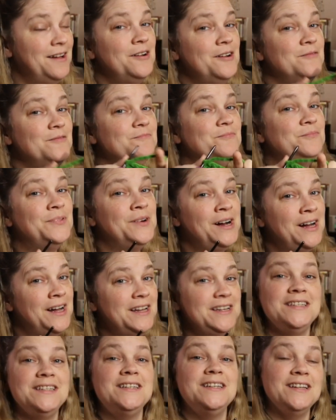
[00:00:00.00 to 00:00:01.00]

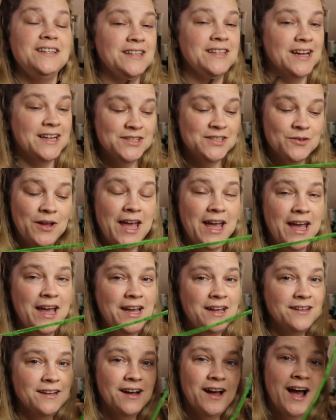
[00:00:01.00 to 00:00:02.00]
but that's okay.
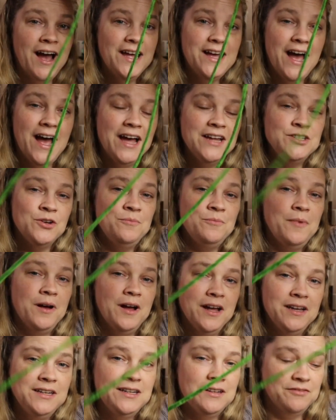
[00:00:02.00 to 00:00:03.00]
I don't
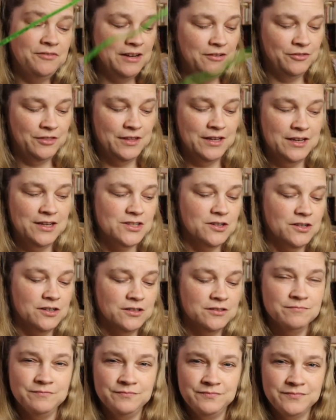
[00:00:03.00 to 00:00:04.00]
mind if things are
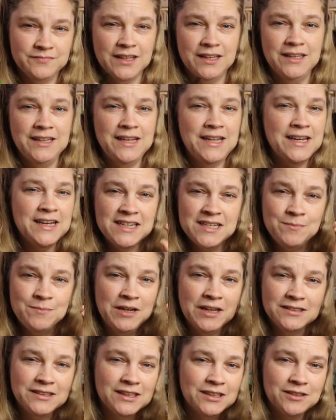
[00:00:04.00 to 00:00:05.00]
needing to be a
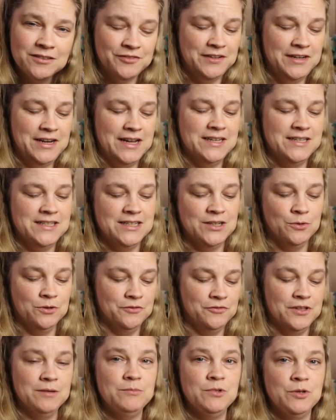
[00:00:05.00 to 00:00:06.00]
little finessed in order for
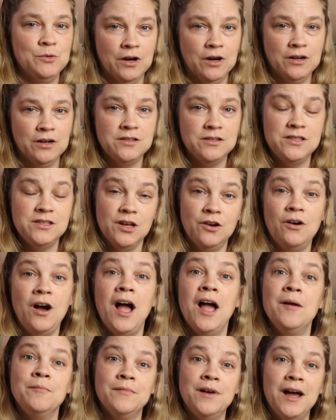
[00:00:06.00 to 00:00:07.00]
them to work. So
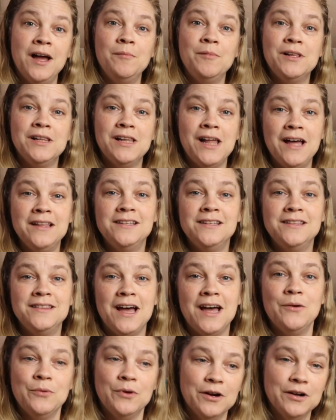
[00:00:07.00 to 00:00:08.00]
I'm glad that that
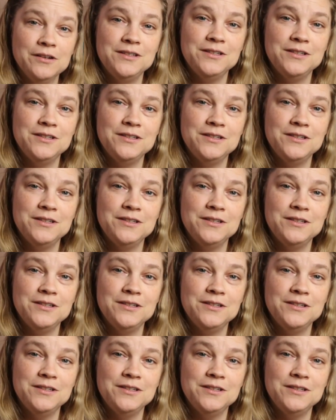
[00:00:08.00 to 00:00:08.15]
worked.